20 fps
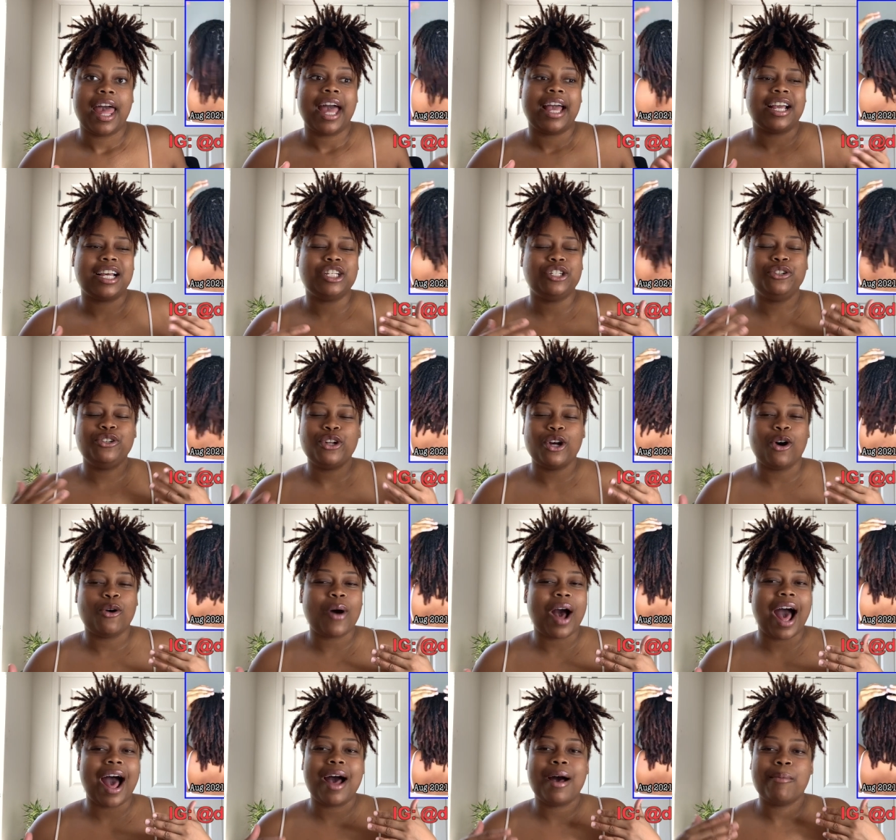because you
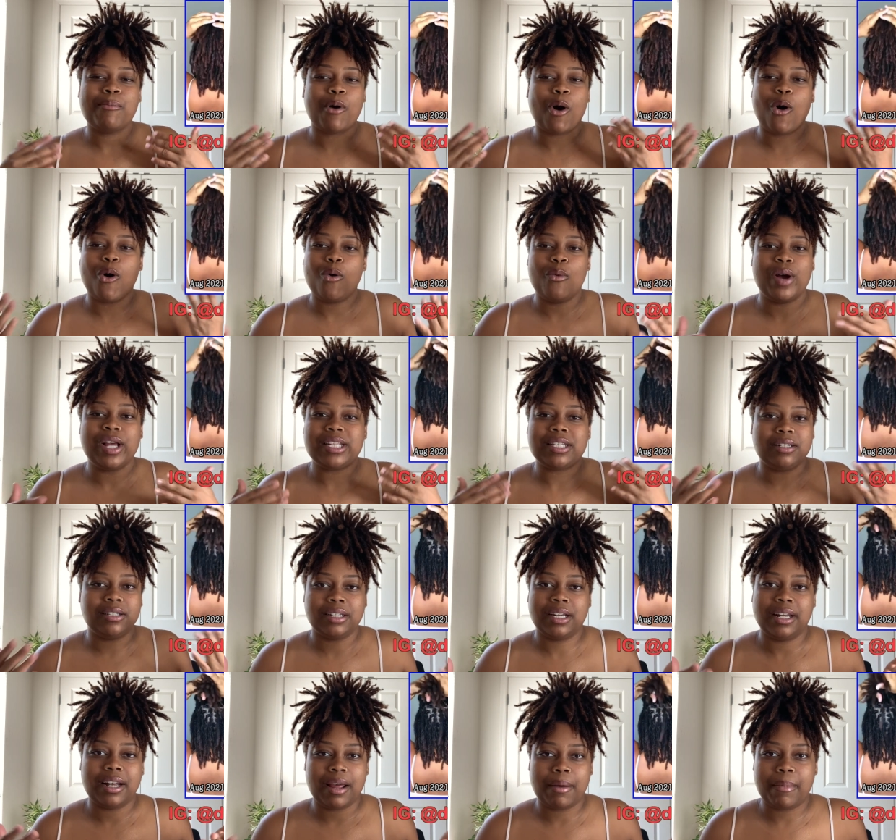know I'm always
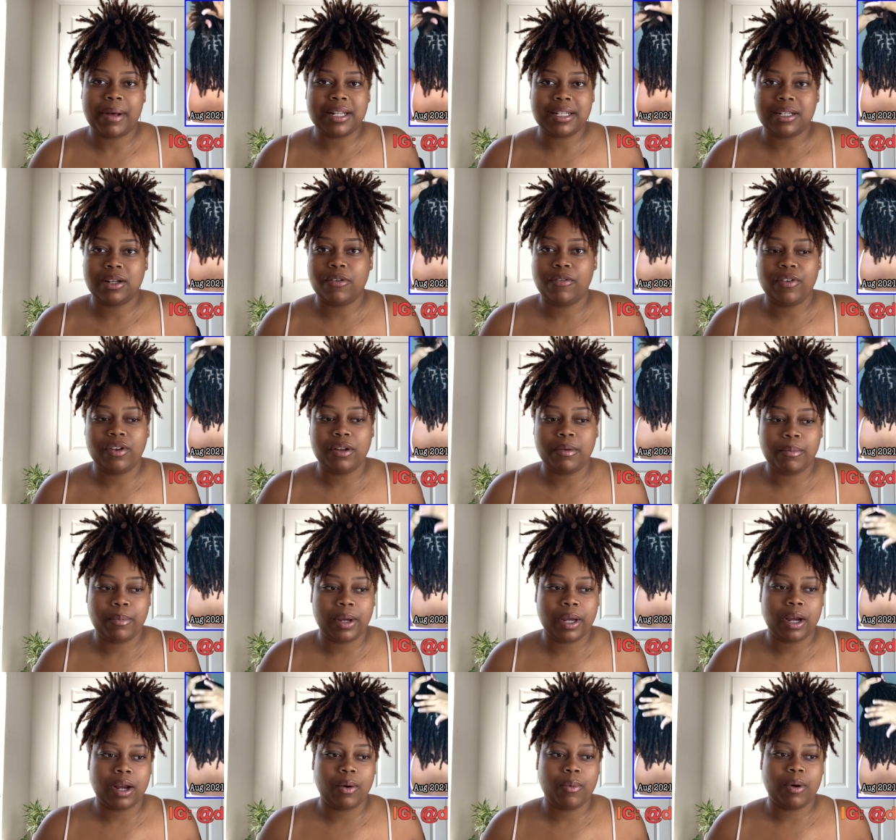looking at myself in the
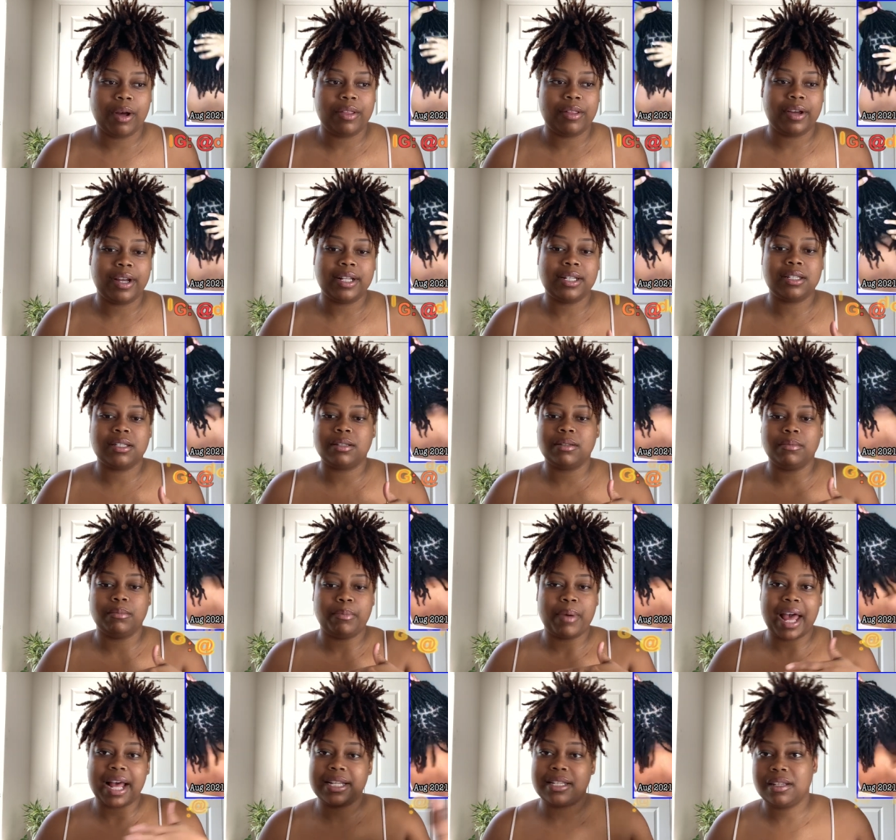mirror, whether it's
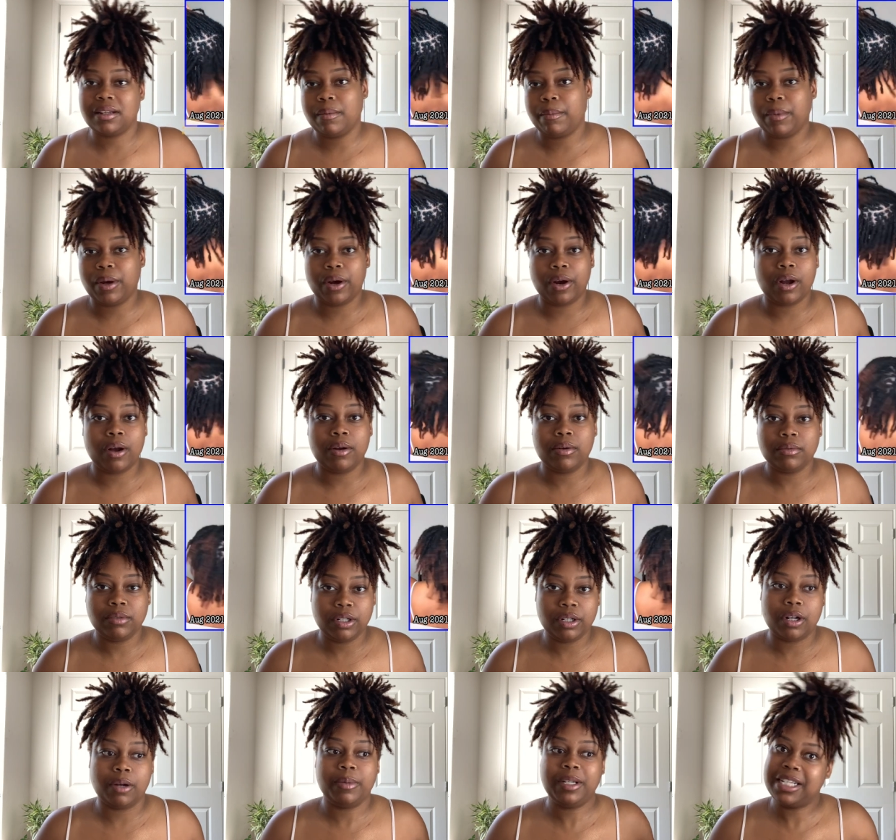passing the mirror, you
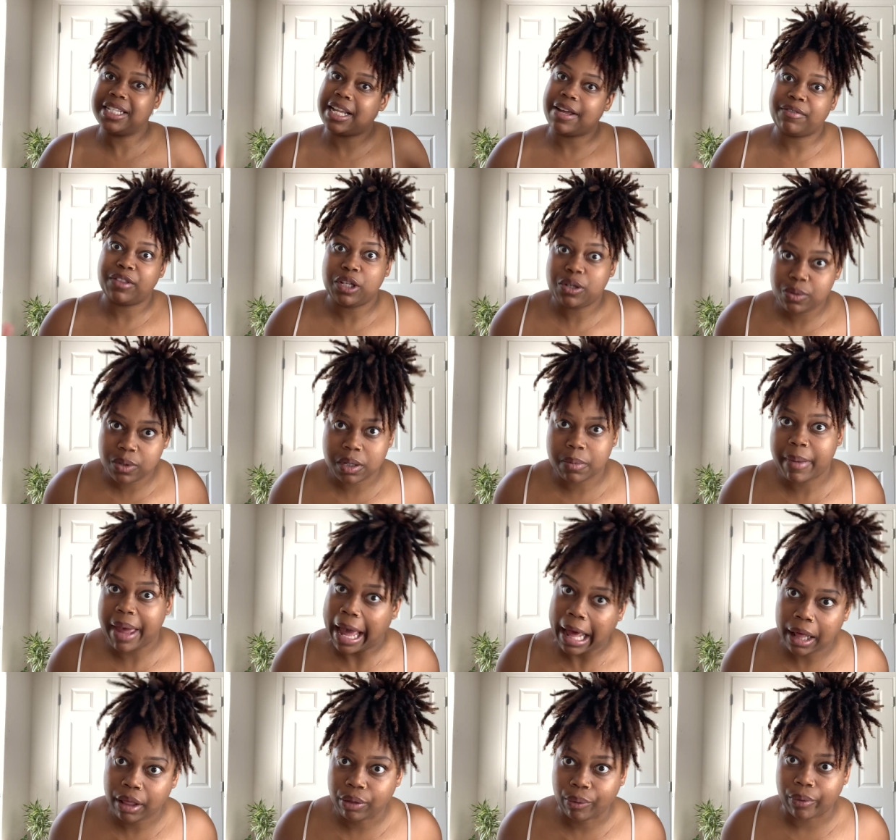know, because I have to use the
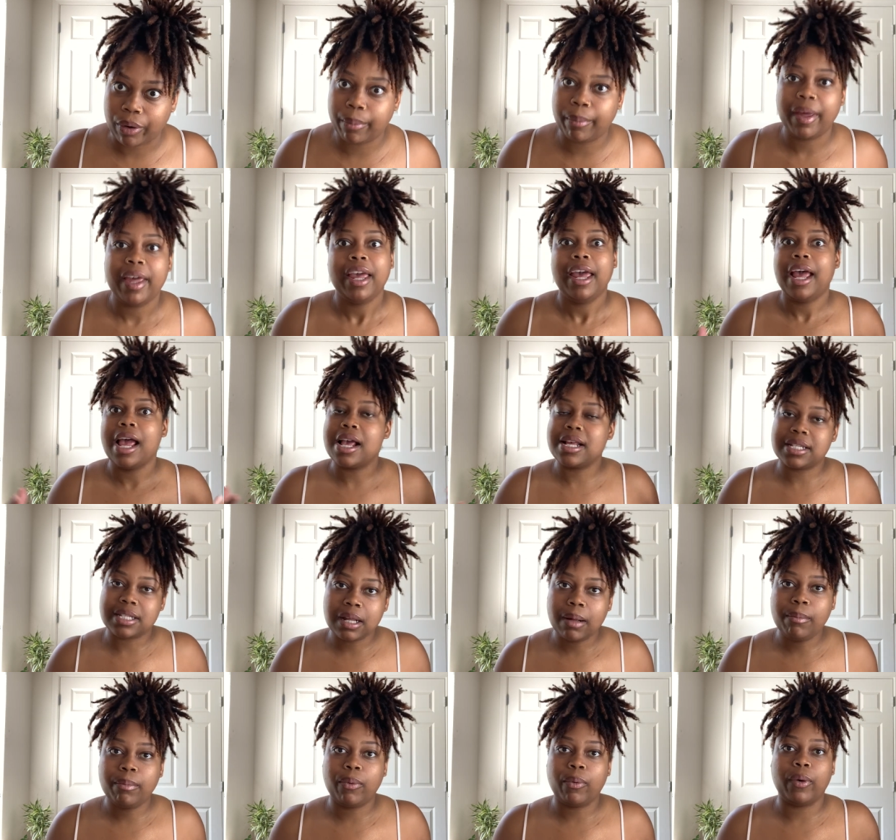bathroom at
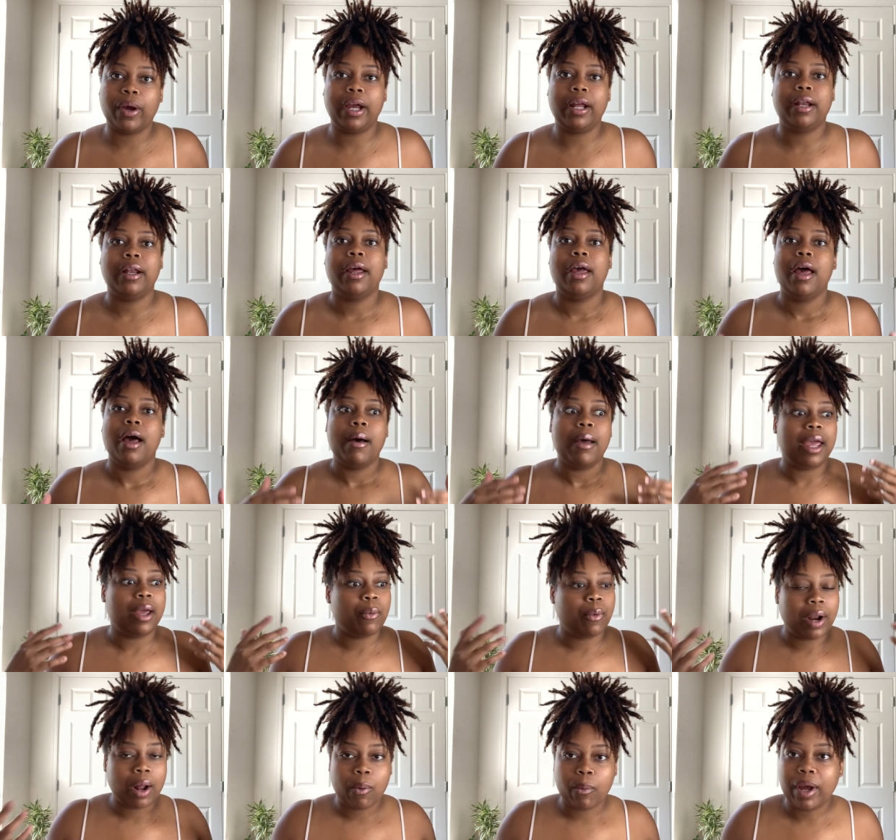some point, and
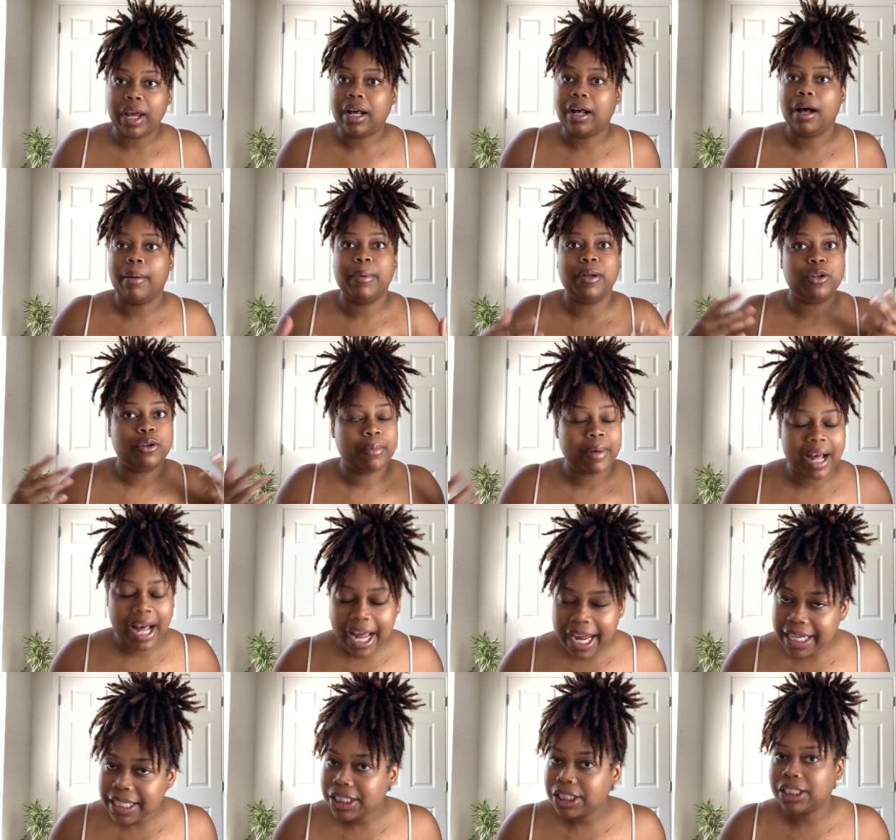when I wake up and do my
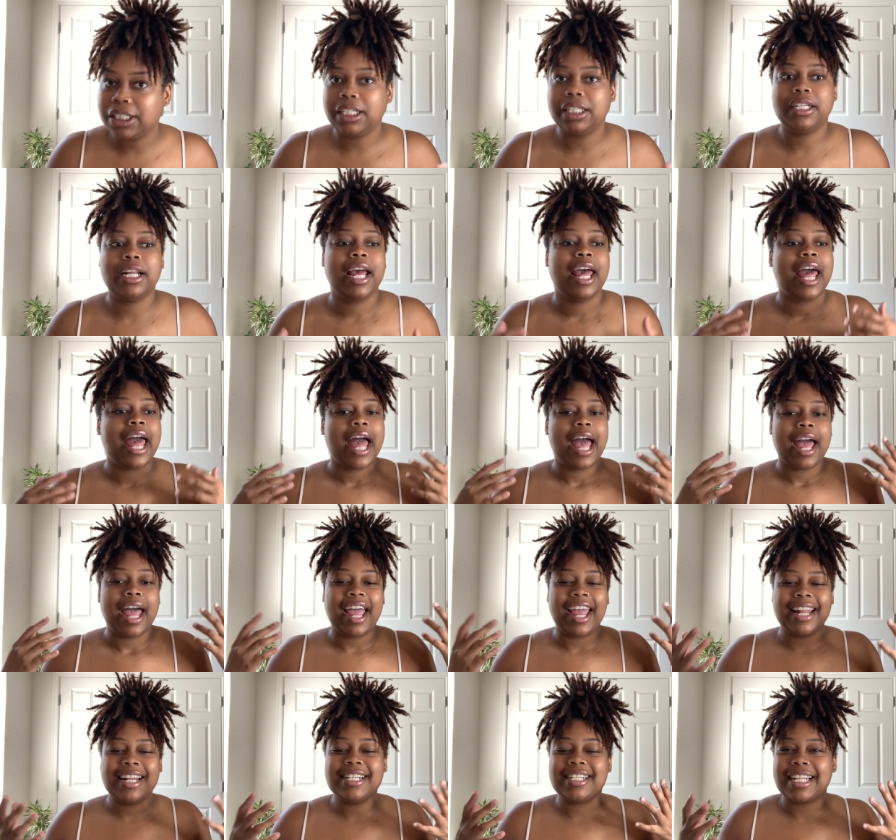hygiene,
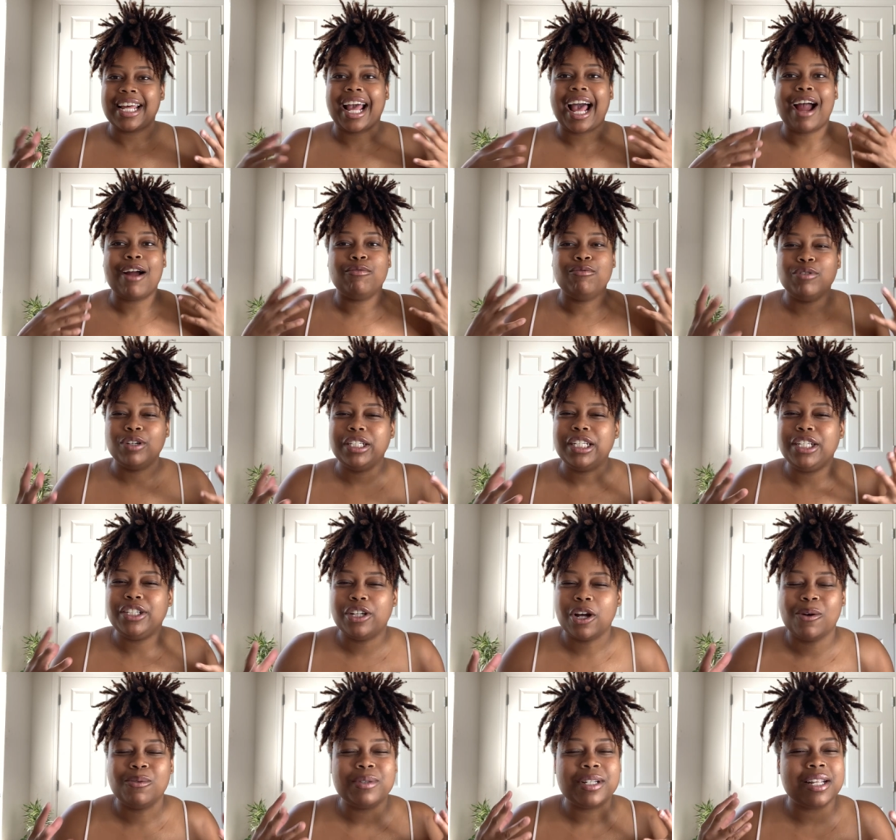and it's like I really
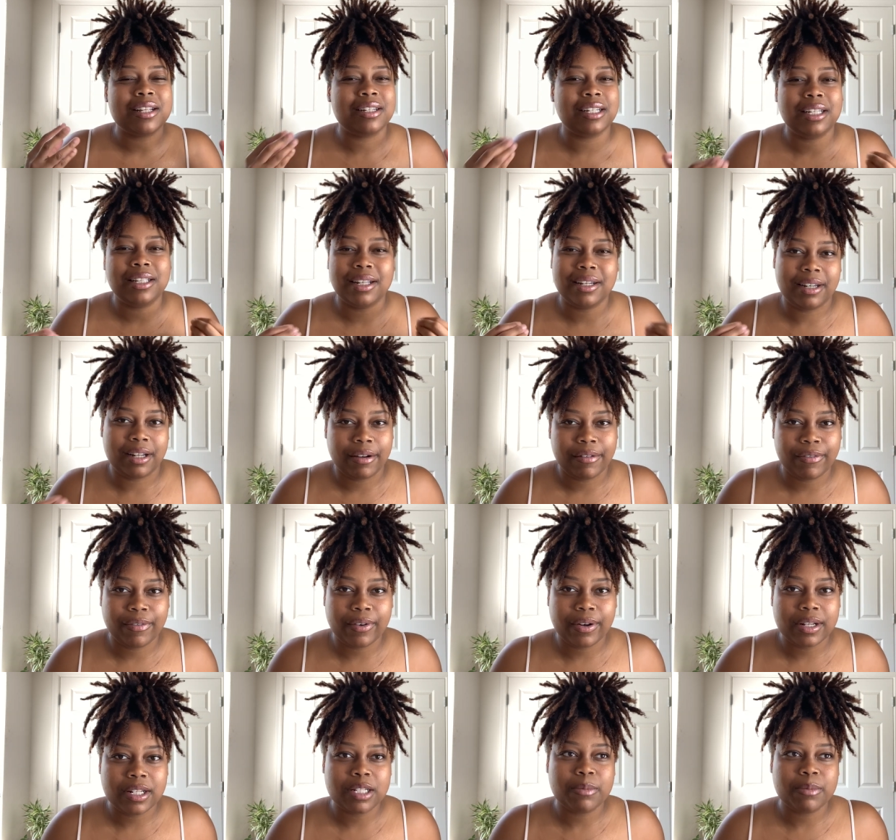don't see the difference.